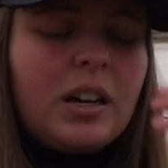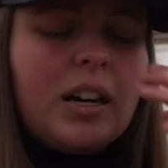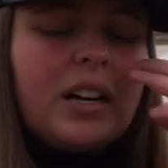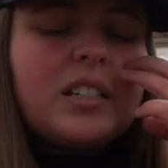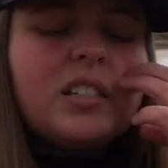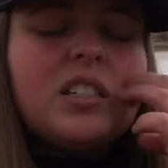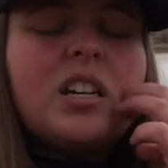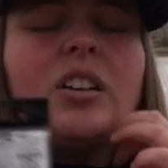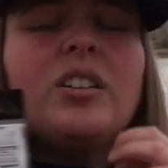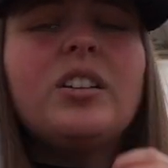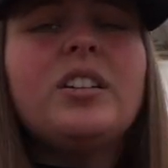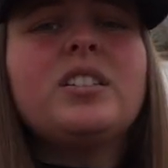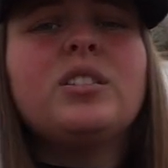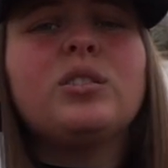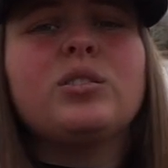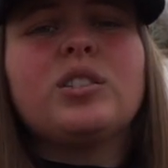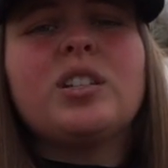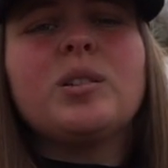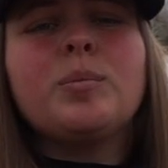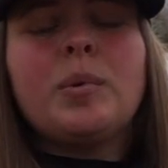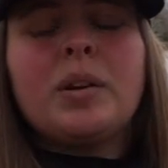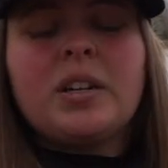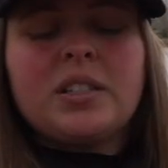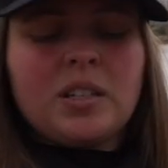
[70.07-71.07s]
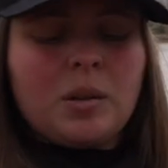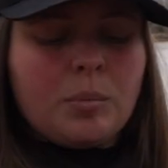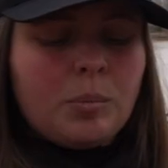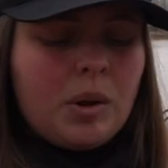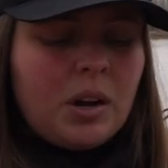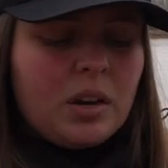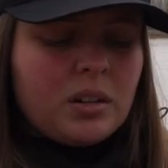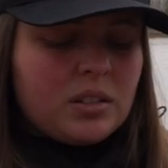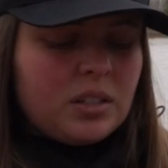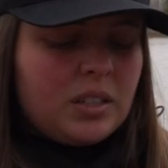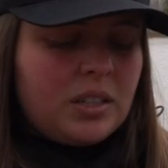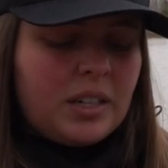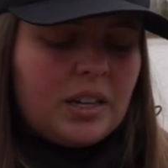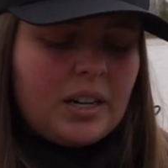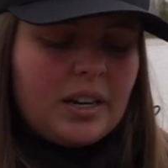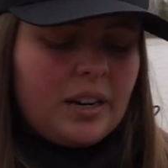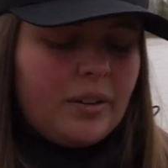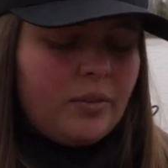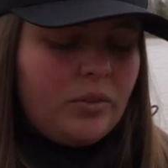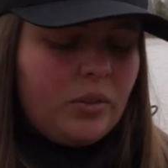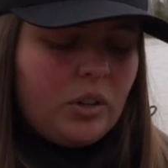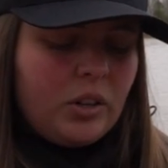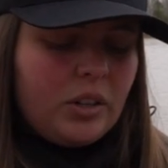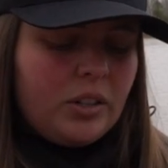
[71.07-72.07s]
on somebody's unboxing. I
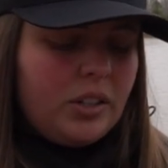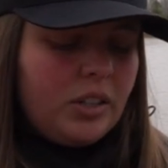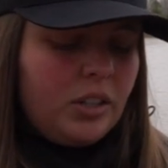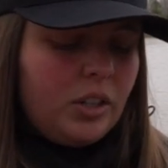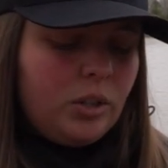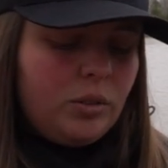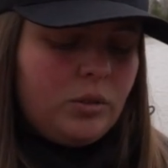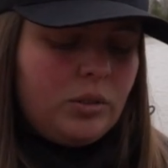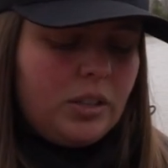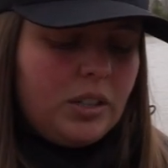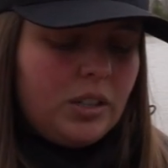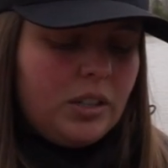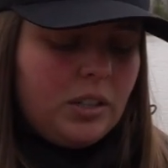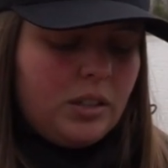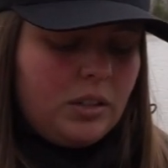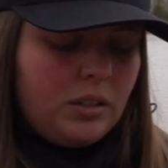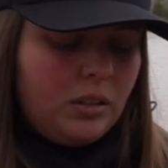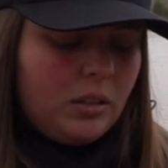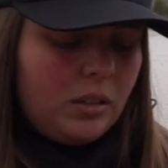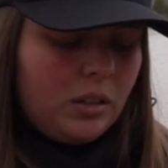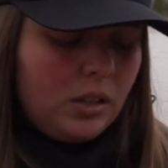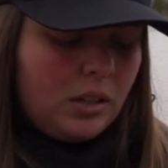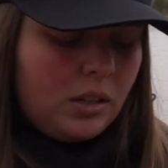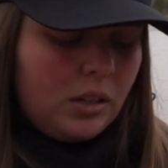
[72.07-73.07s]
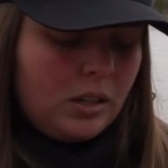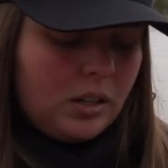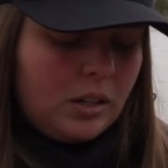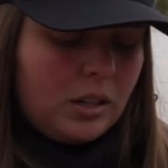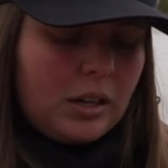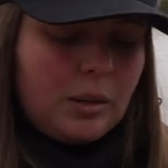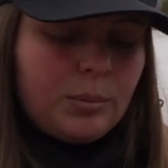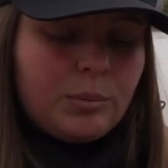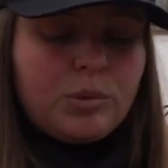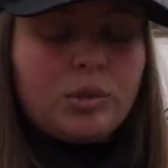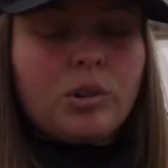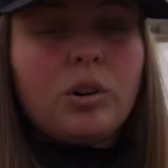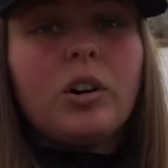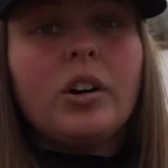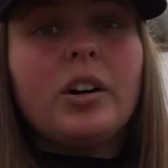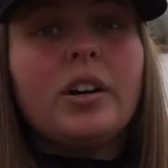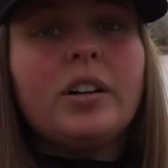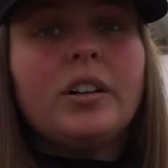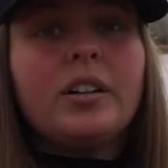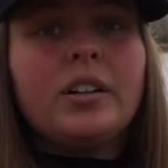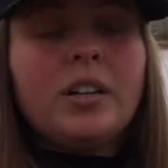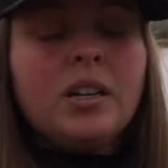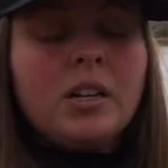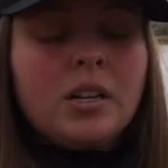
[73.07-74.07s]
have no idea who did it. I'm
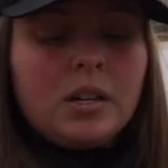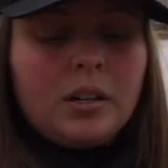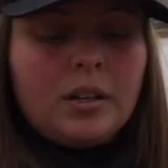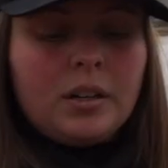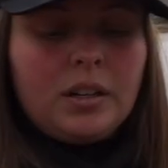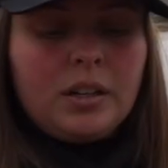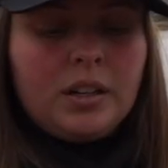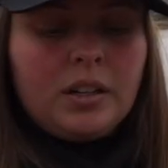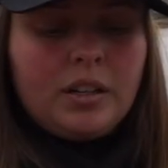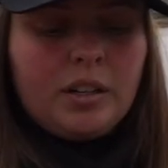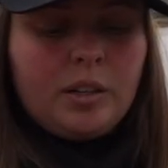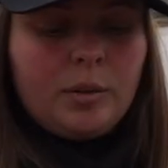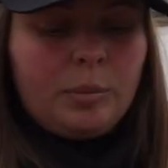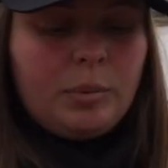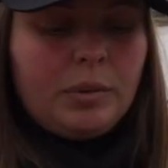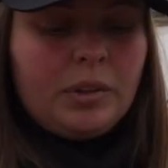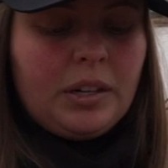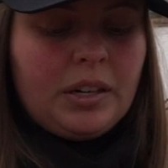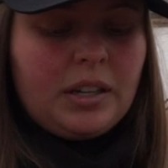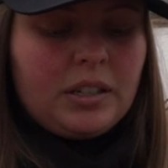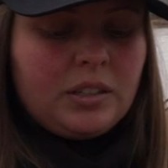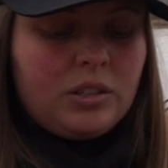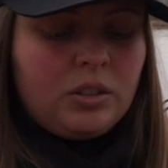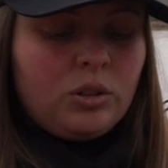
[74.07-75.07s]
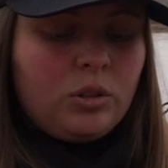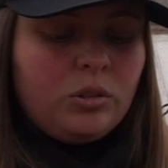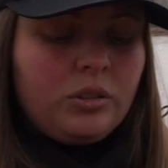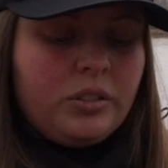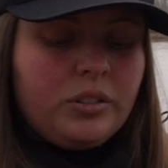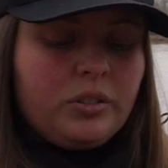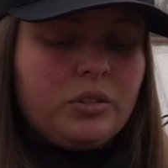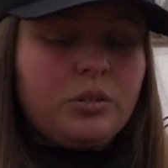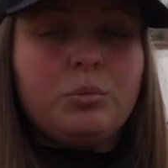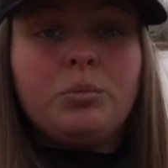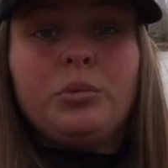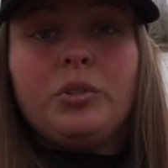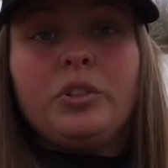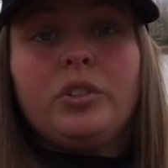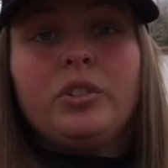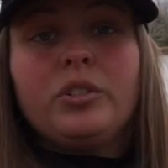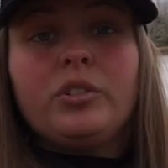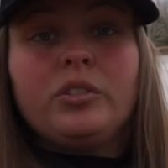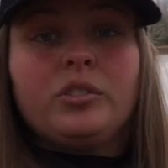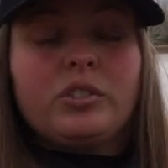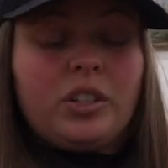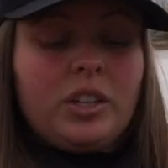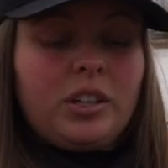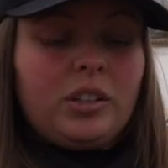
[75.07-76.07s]
sorry, but I stole this from your
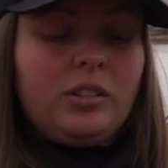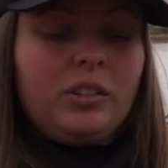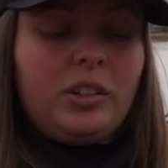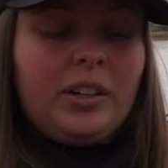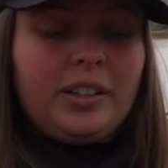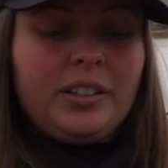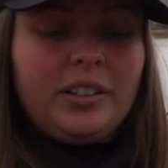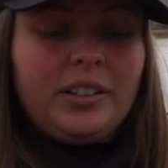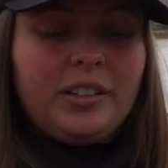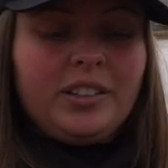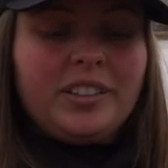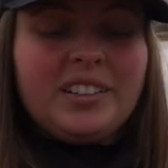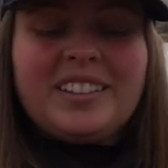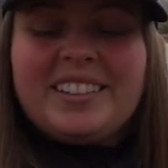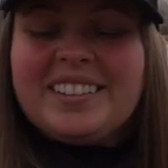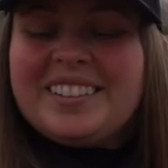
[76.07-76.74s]
channel audio.